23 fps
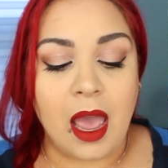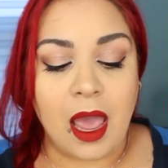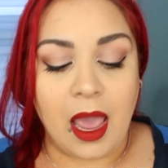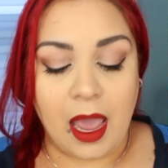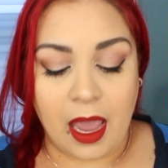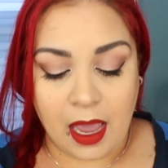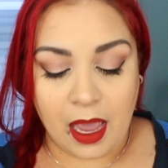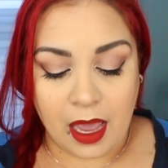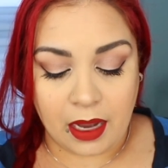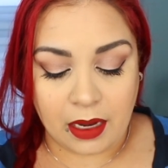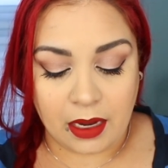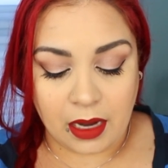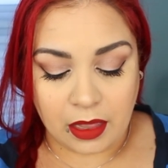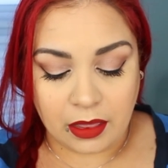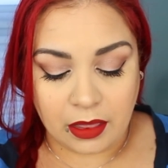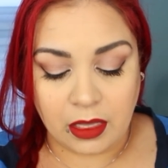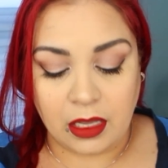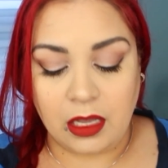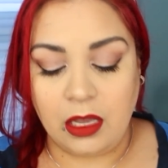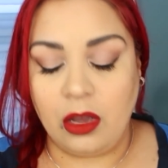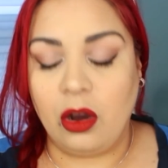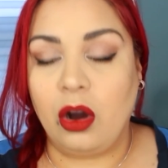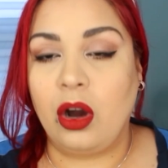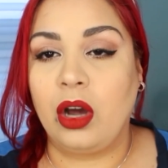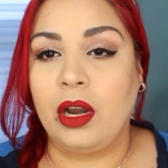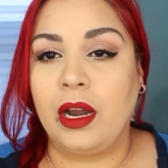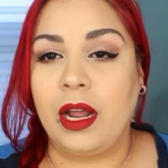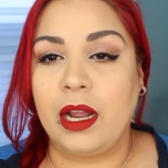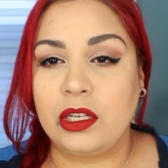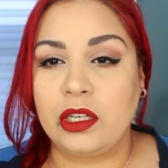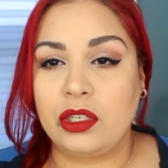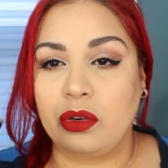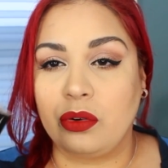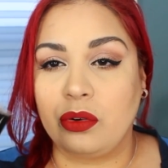And the Au
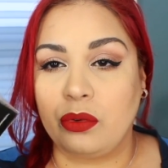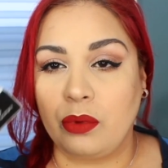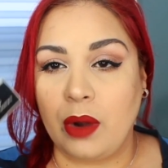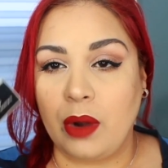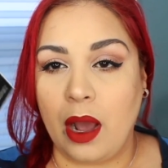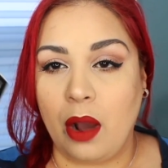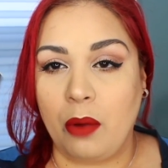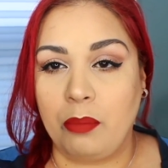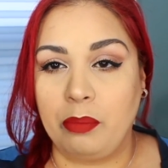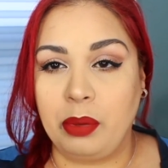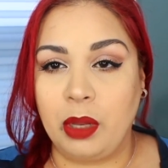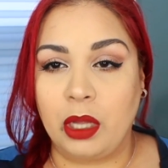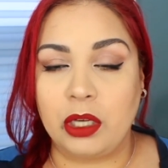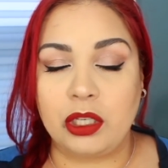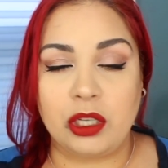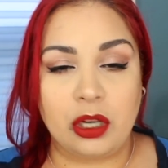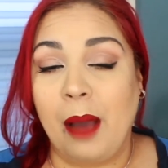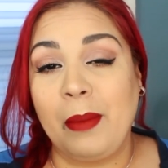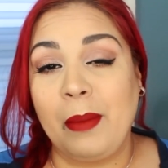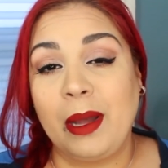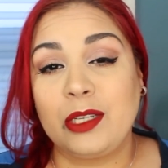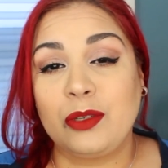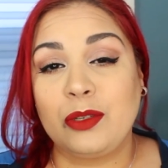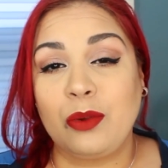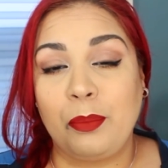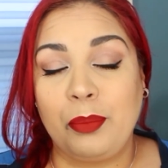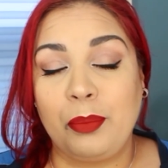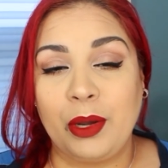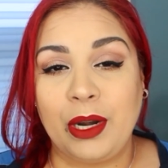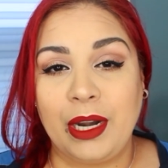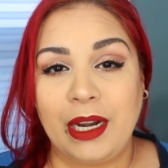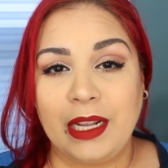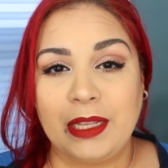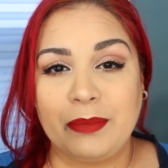Naturel blusher, I might as well
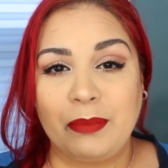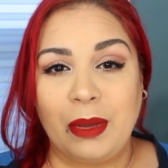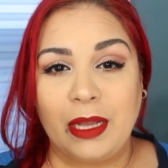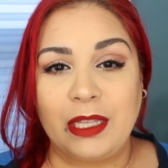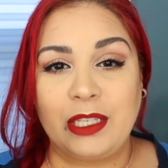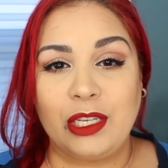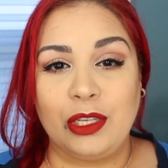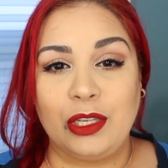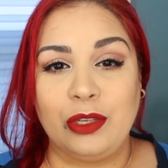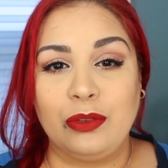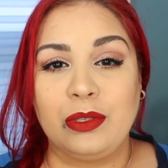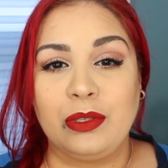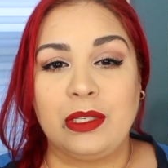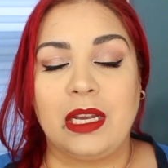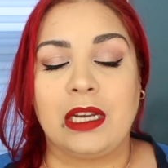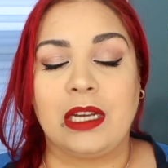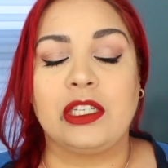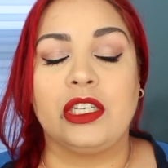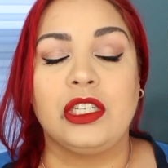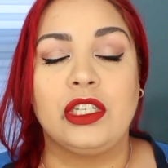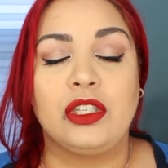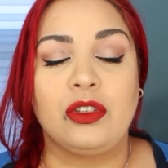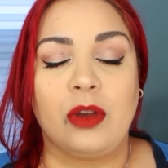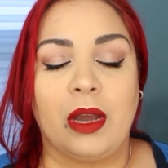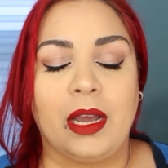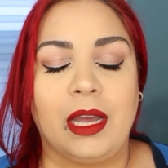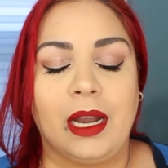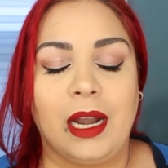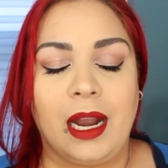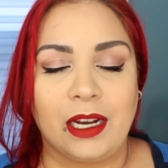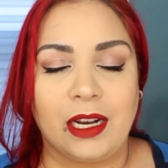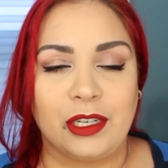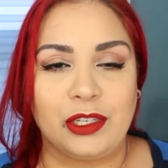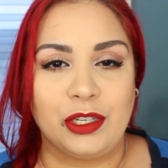put it in my to use section so I
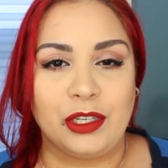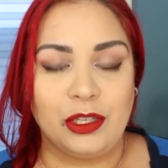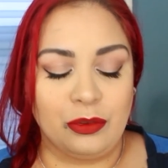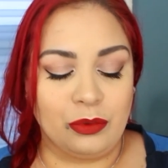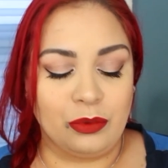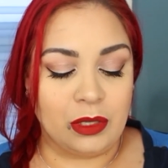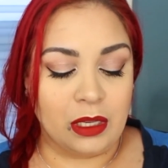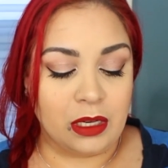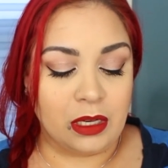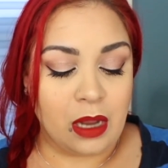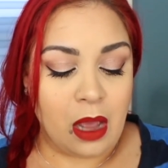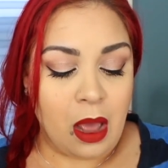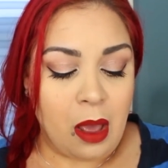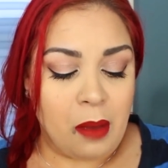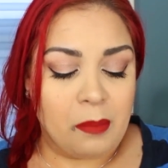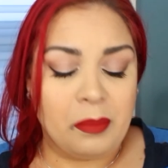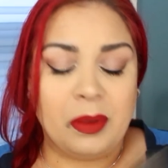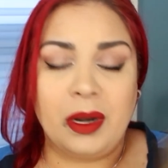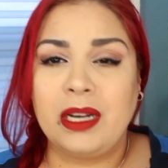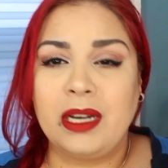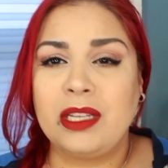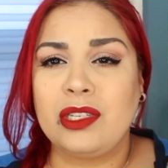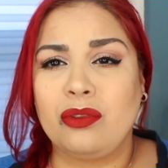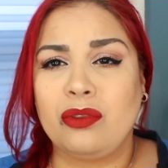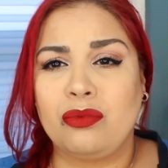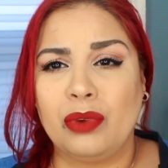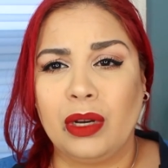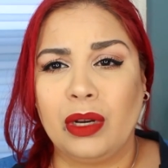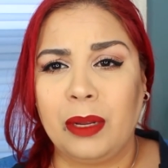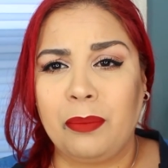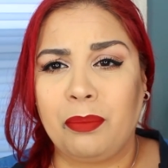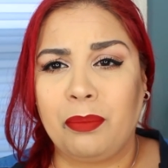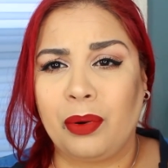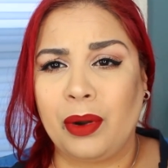can actually use it, but it is a
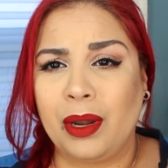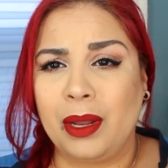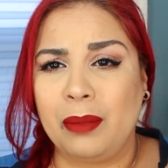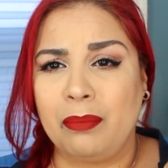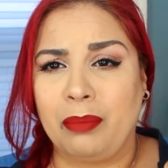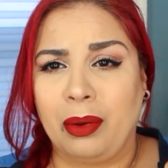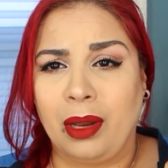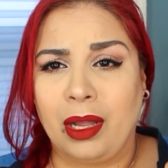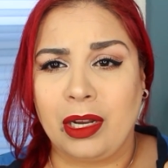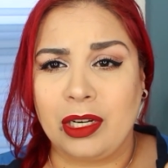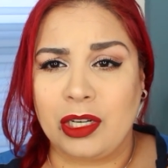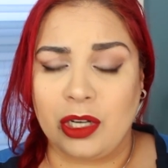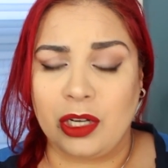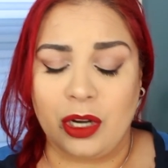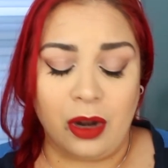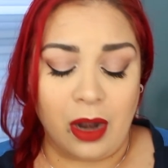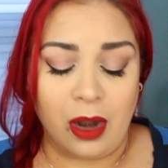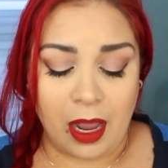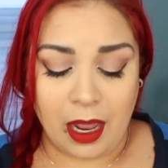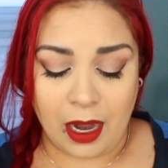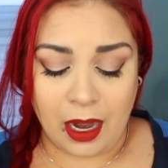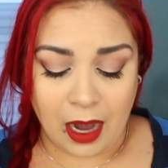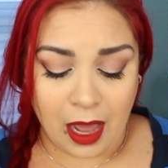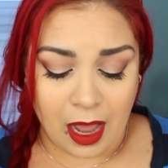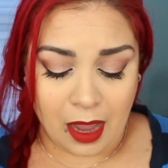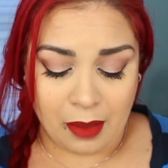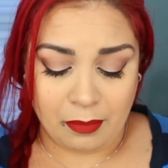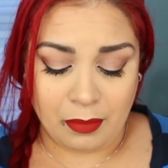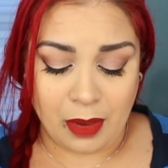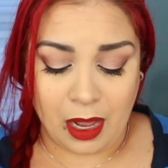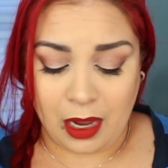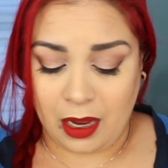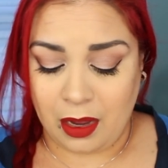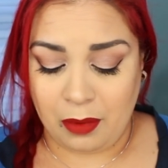really pretty blusher and I'm
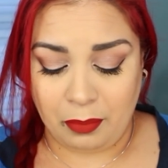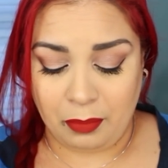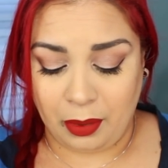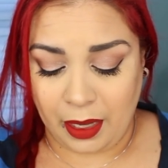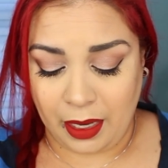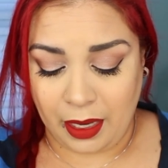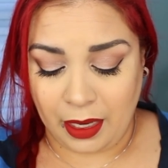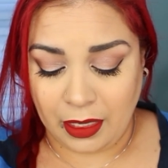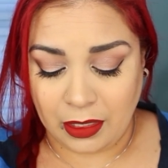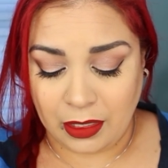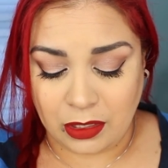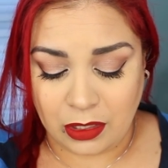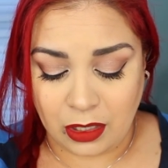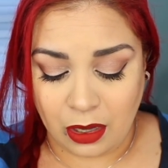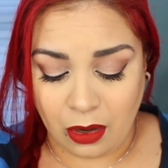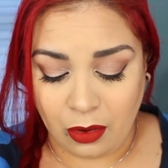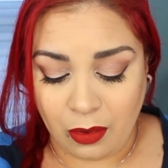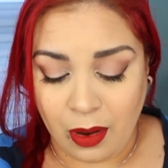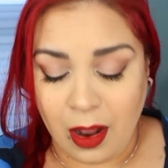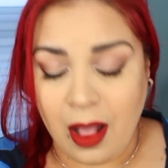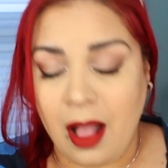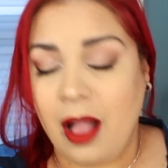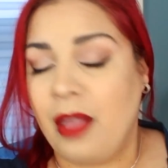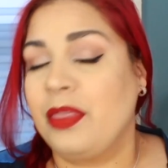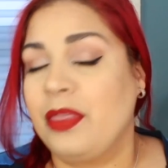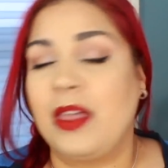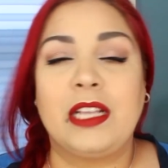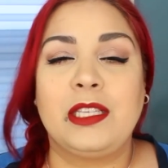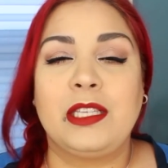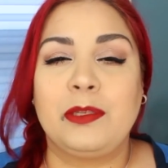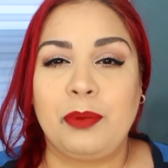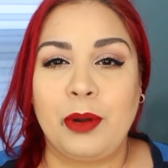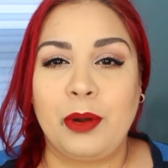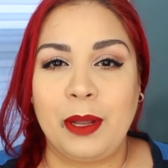not complaining. So
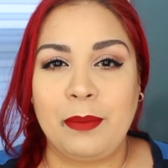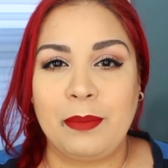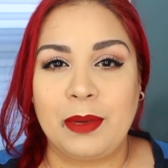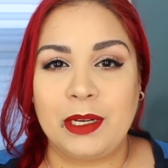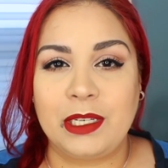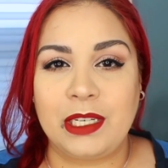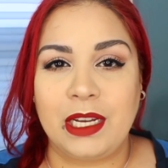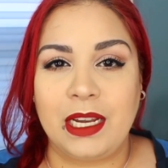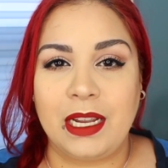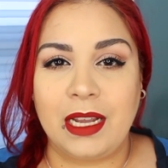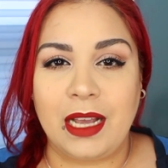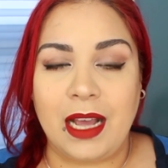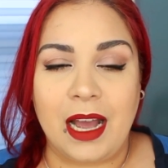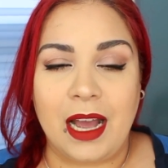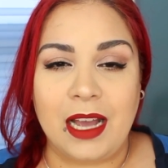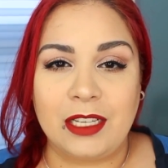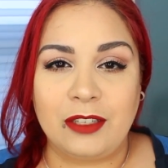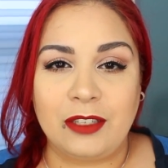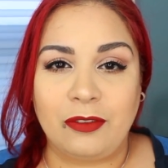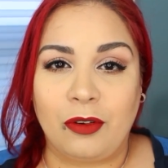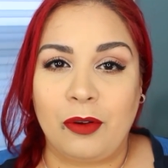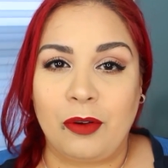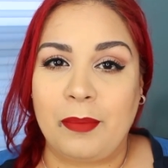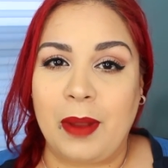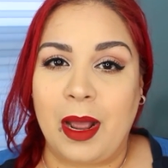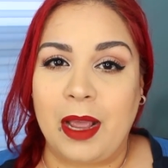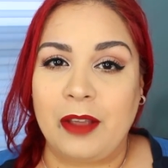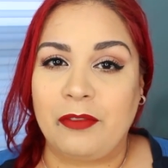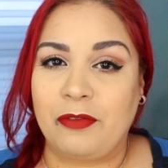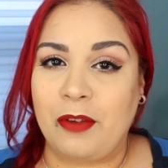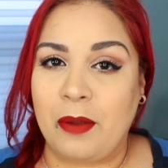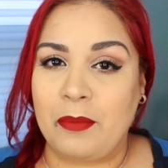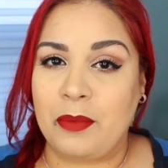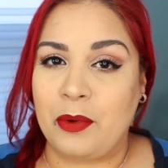that's pretty much it, guys, for my
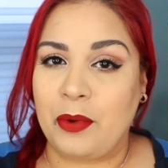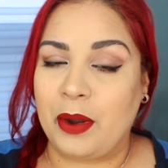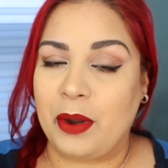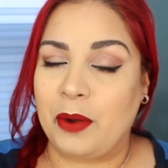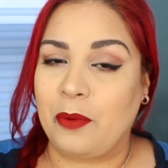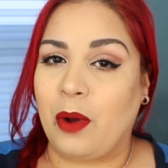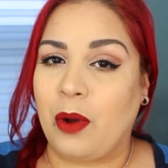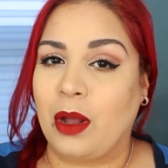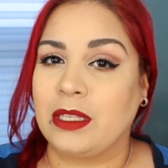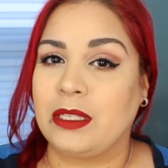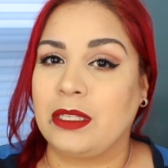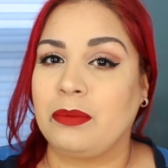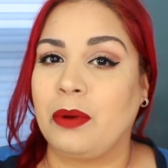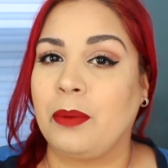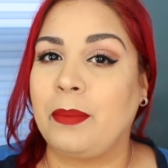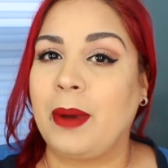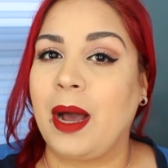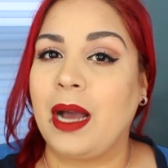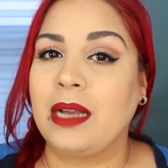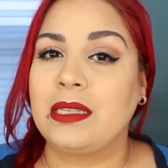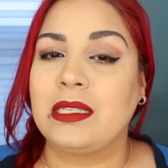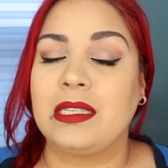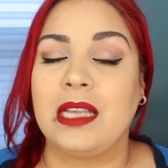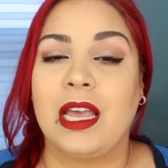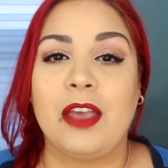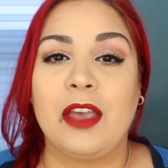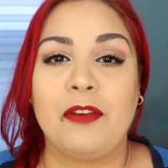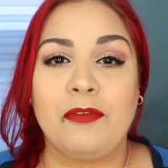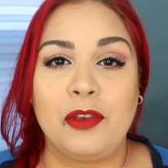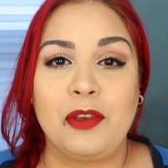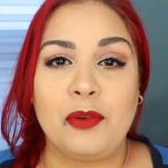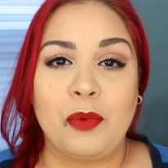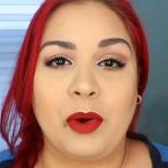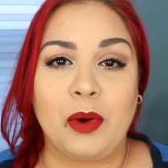February Wantable box.
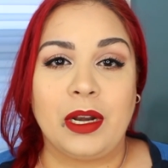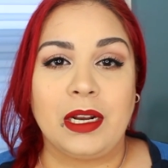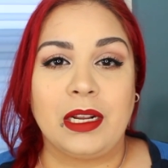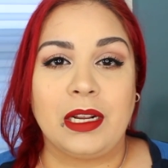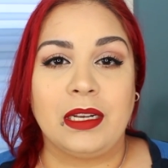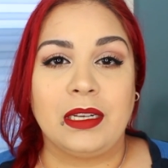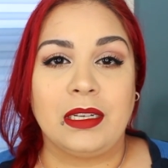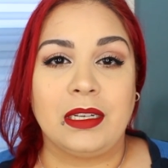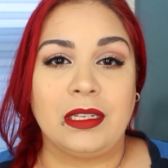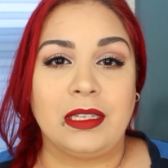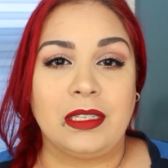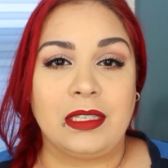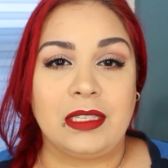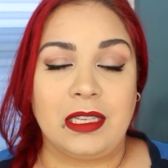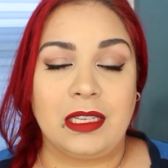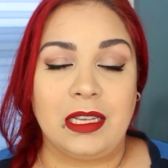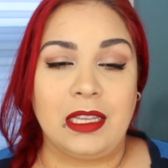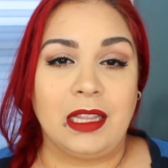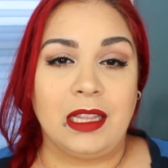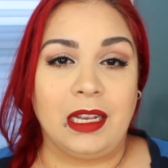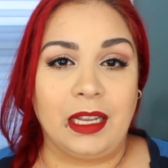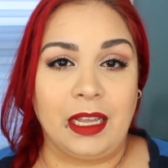If you want to see the